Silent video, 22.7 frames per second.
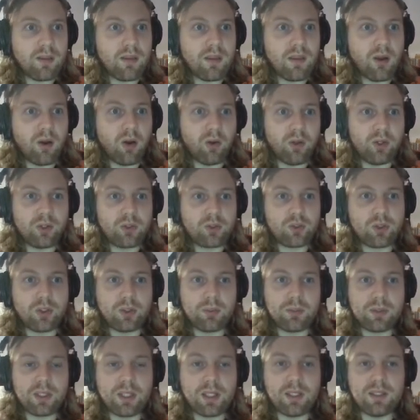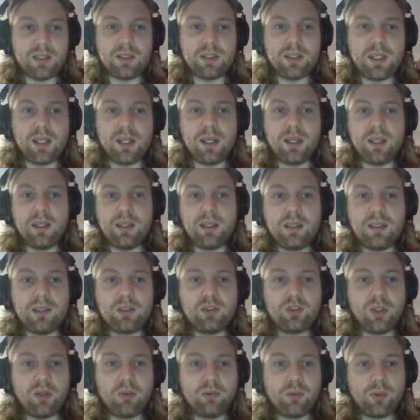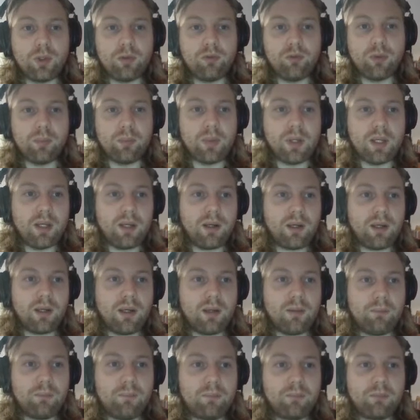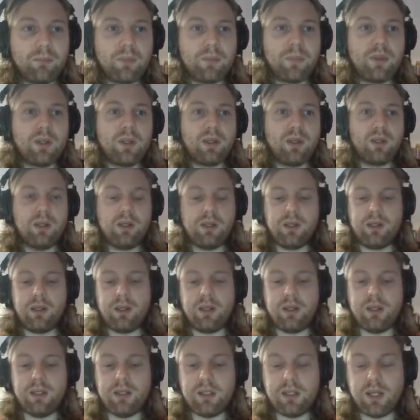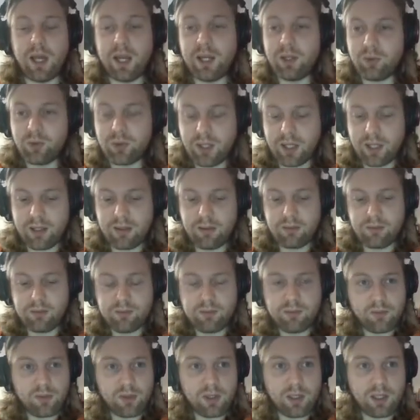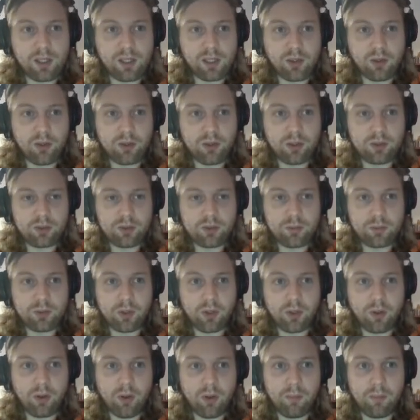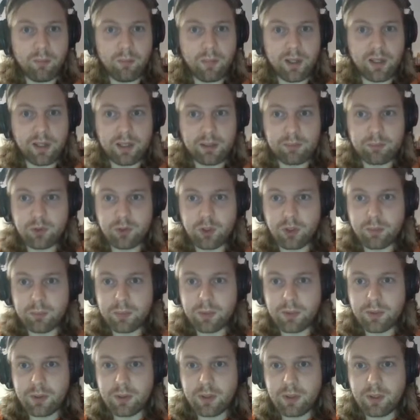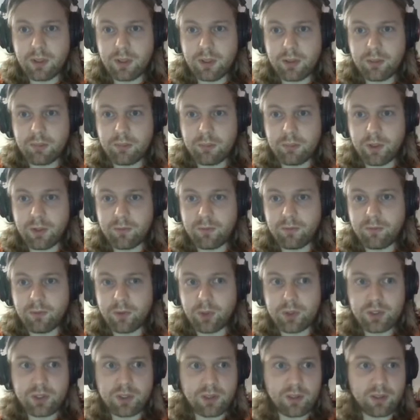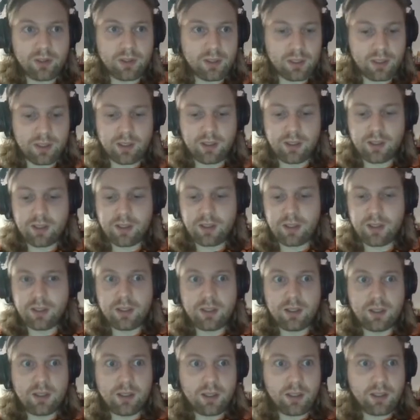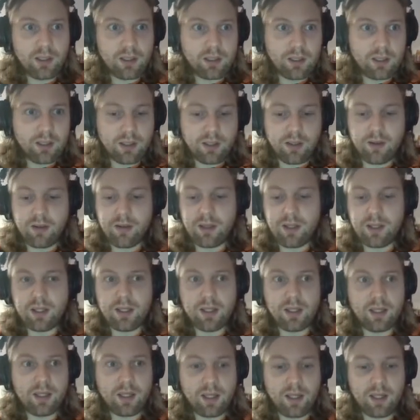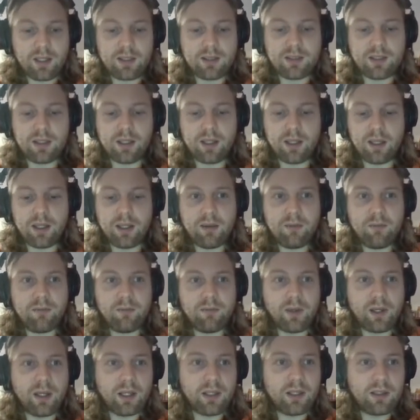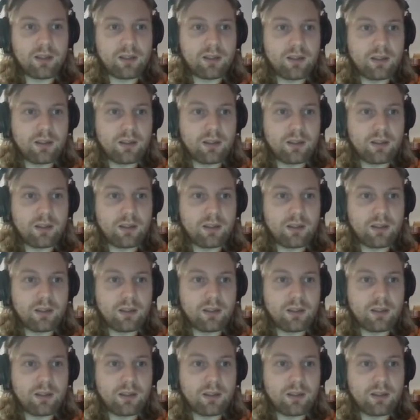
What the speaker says: Audio script is a software from Earcam. I don't have audio script on my laptop, but fortunately the SDIF file